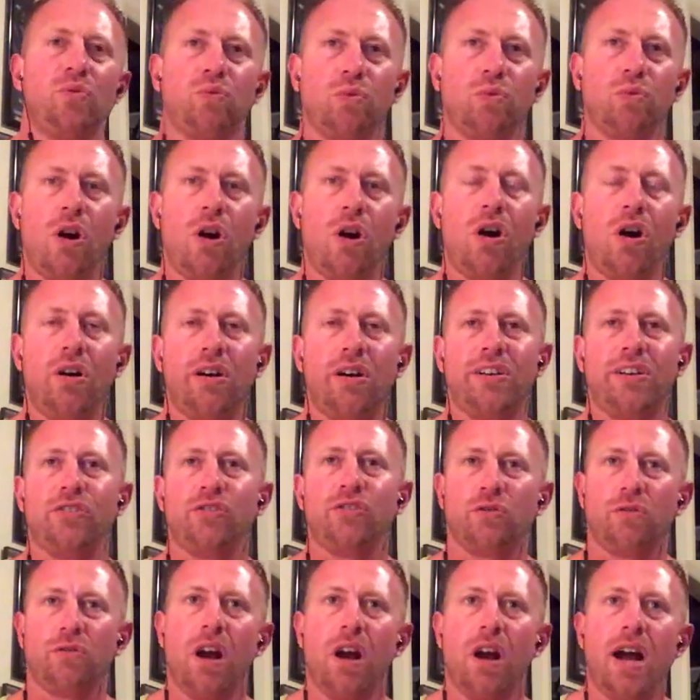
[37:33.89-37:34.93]
raw and
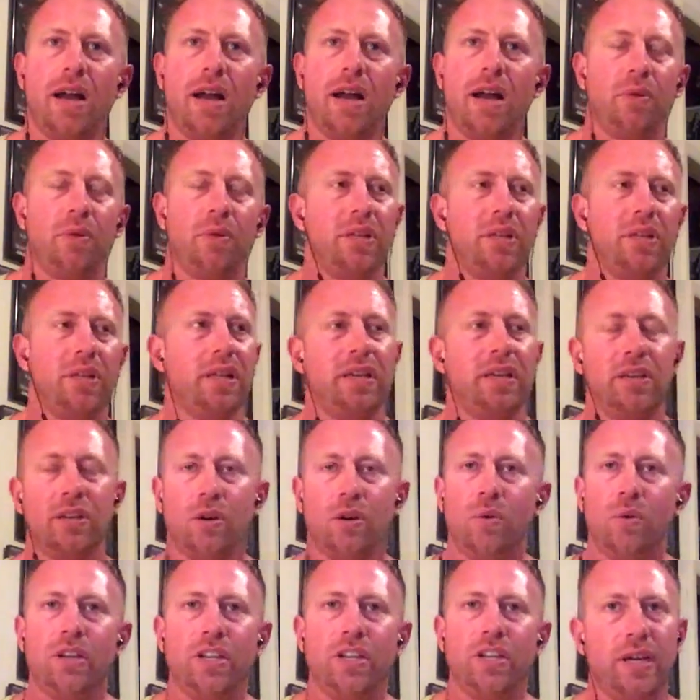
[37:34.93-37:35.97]
dry where you're like, you
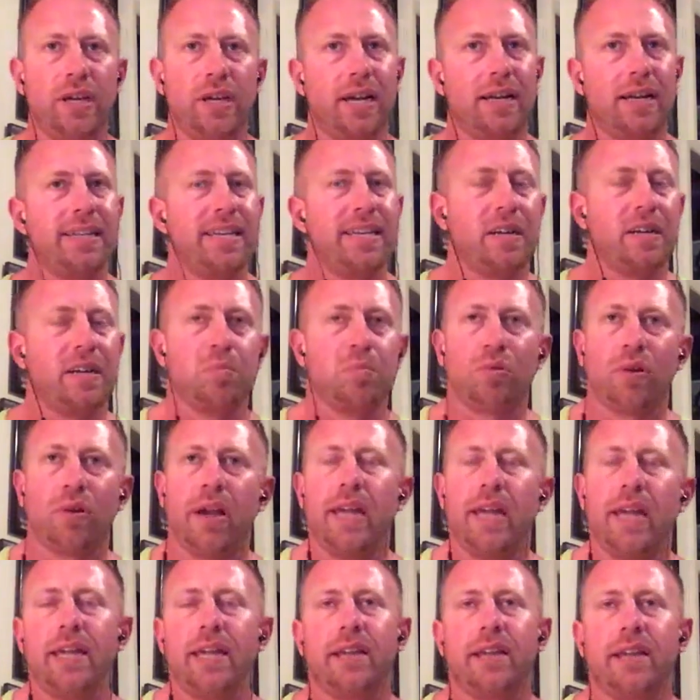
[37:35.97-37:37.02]
know what, you got to take a
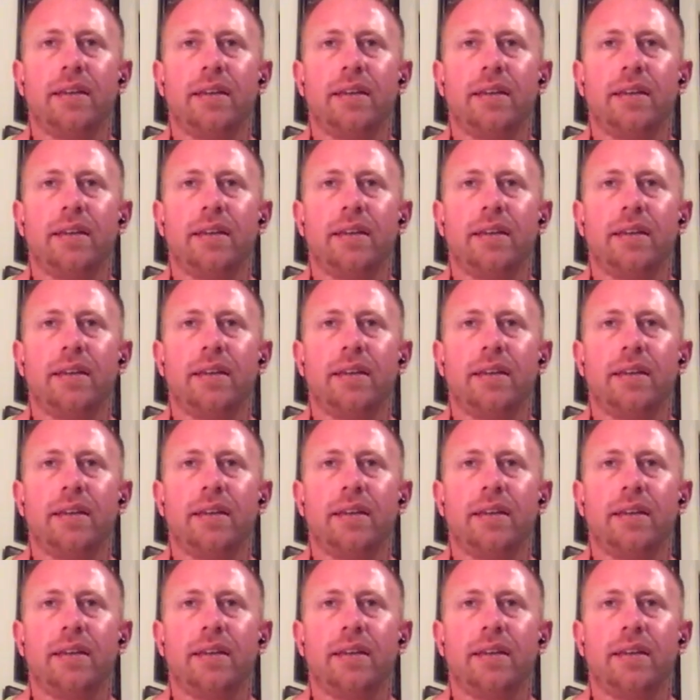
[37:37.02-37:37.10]
break.